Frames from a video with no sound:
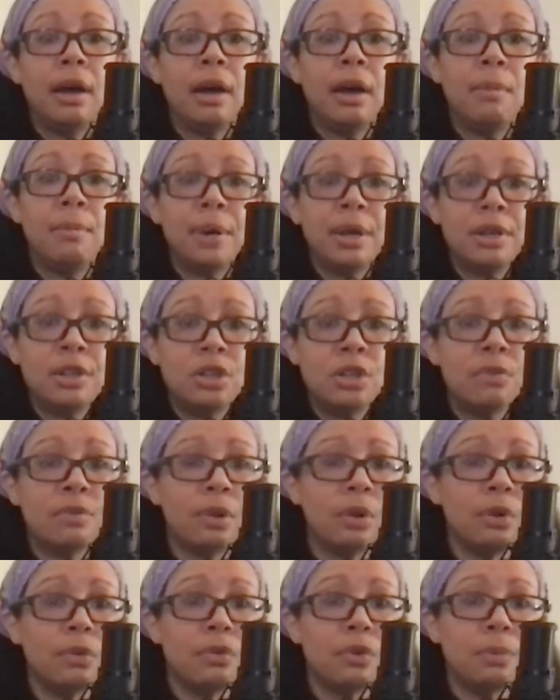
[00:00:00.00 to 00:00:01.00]
A bunch of
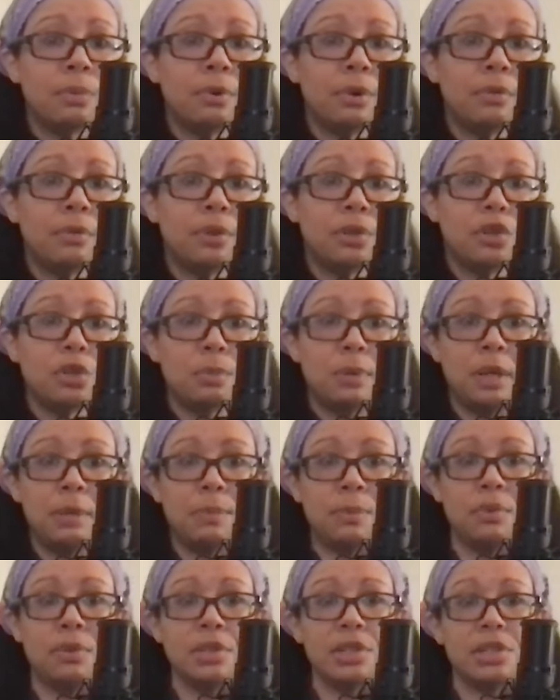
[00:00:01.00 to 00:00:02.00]
overprivileged
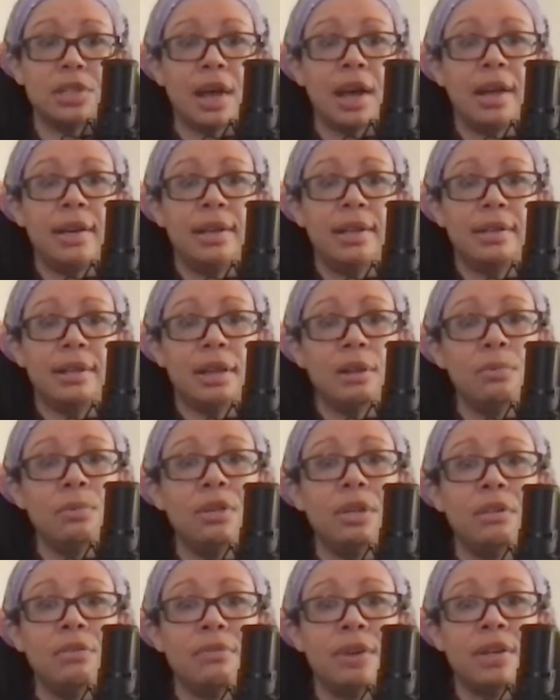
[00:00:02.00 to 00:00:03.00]
people decided they
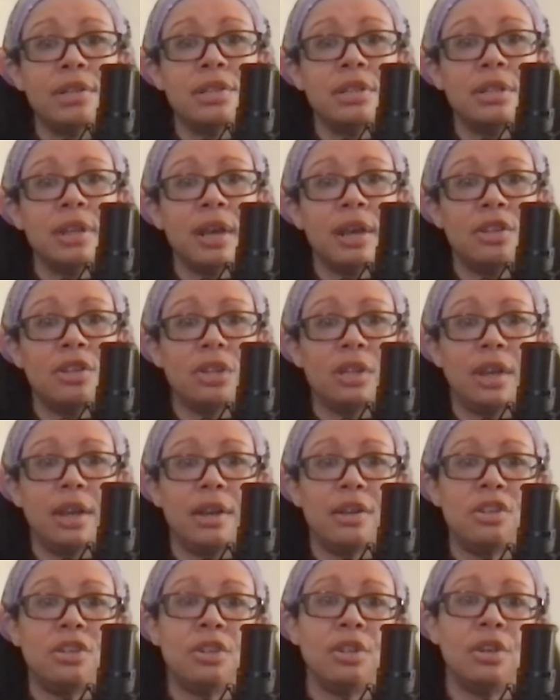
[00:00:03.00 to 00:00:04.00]
would invest in
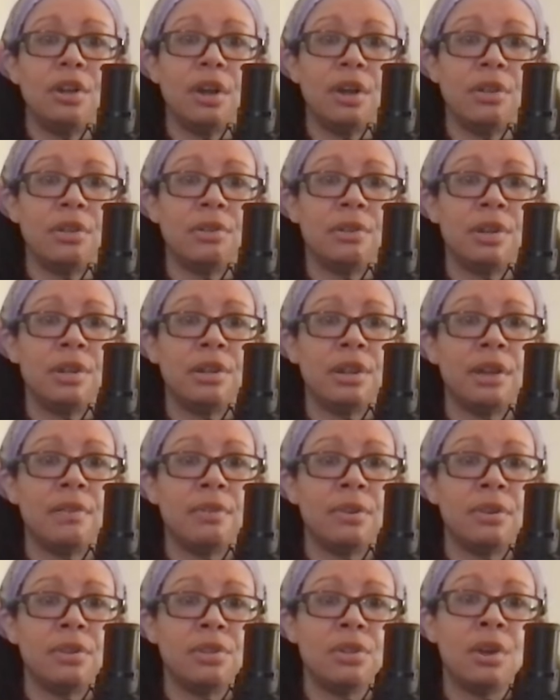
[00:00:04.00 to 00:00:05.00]
education and other
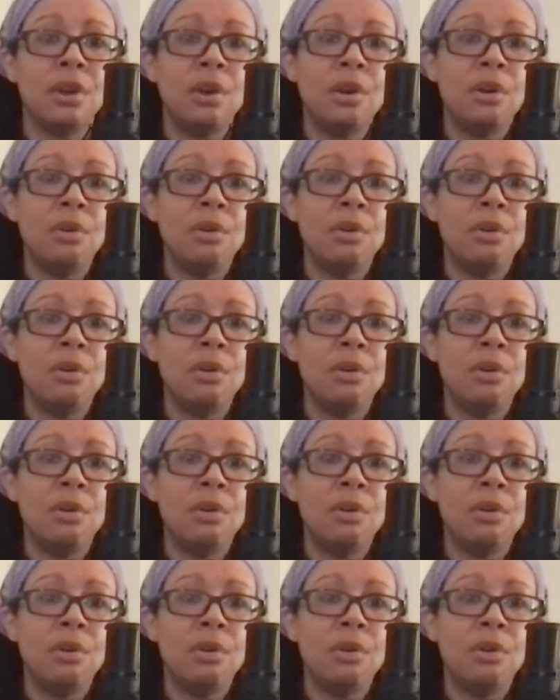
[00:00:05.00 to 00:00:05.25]
endeavors